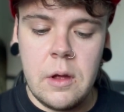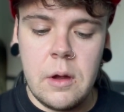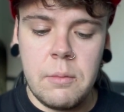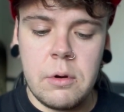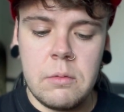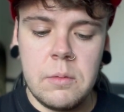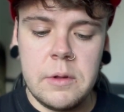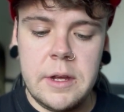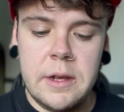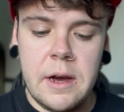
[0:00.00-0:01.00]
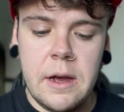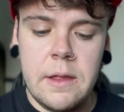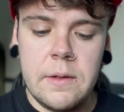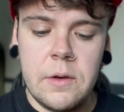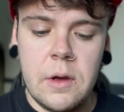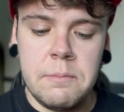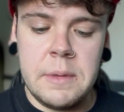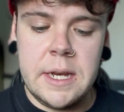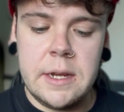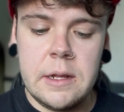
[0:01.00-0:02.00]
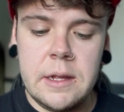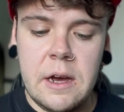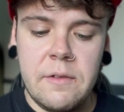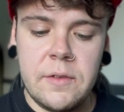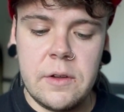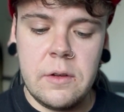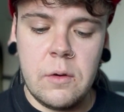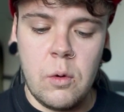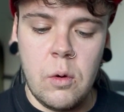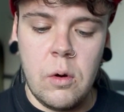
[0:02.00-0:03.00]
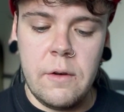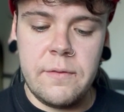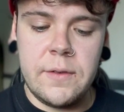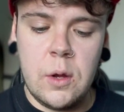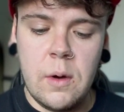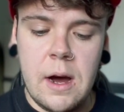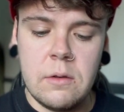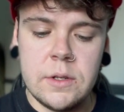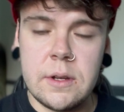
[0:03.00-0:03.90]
Probably either immediately after or a few hours.